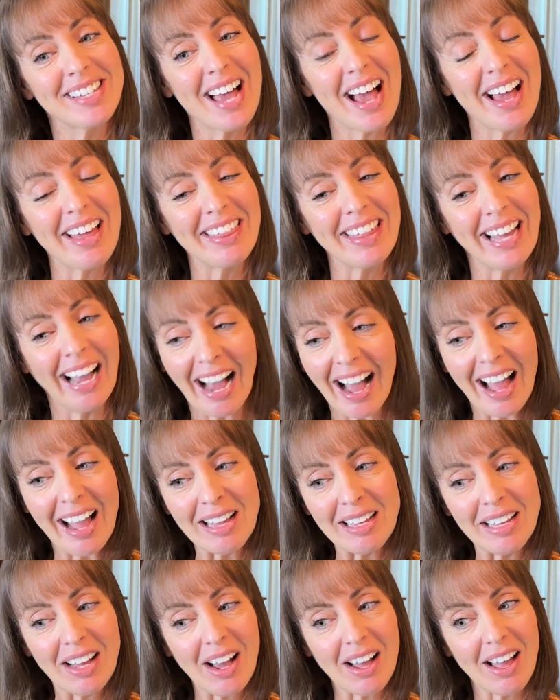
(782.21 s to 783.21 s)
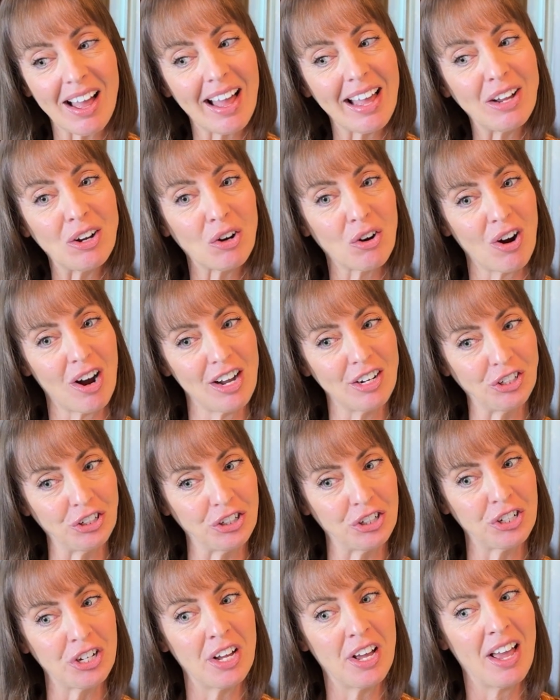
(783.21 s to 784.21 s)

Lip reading: I think I crushed